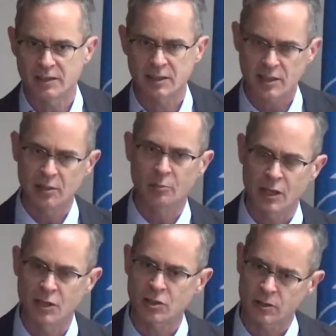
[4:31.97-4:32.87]
It doesn't
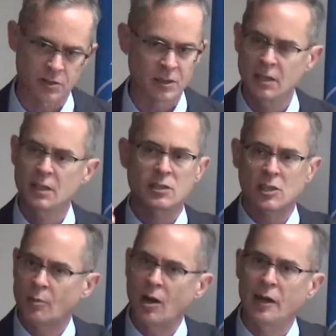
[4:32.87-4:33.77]
mean just
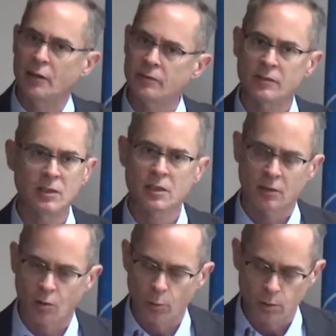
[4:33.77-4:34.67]
some kind of
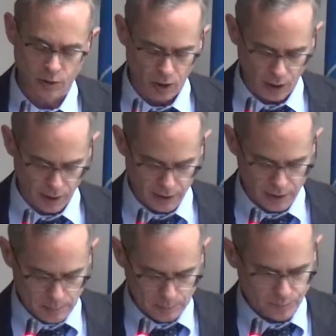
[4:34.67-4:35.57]
global
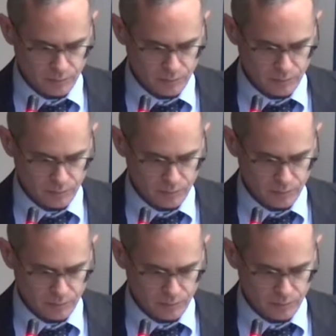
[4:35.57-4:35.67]
targets.